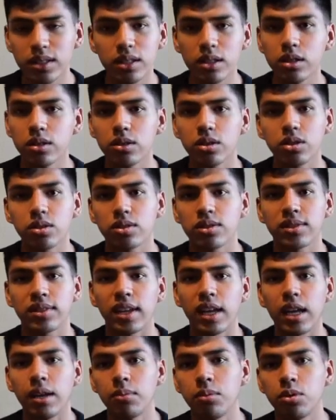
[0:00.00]
gonna
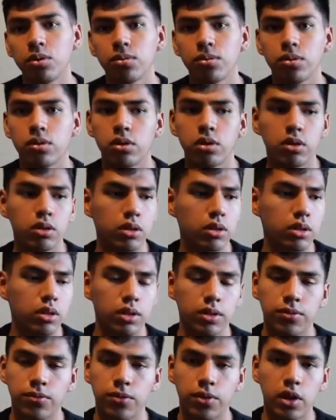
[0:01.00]
scam you for
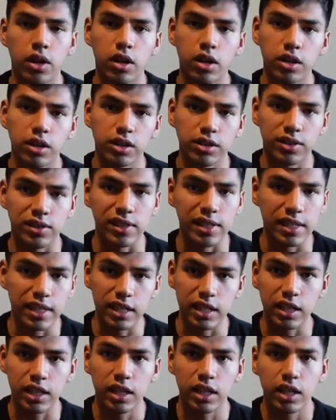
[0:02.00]
a fog
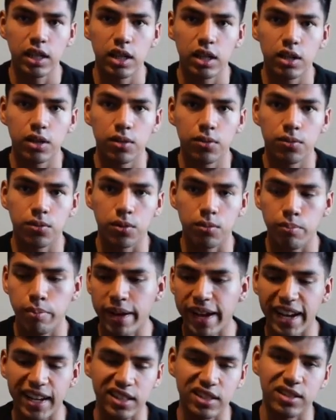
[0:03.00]
tee from
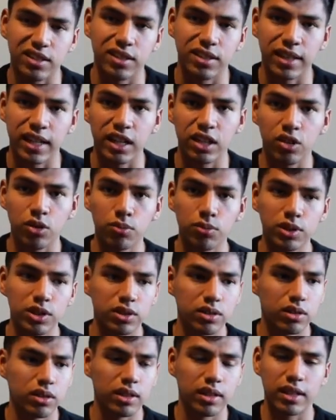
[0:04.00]
PacSun. Nobody.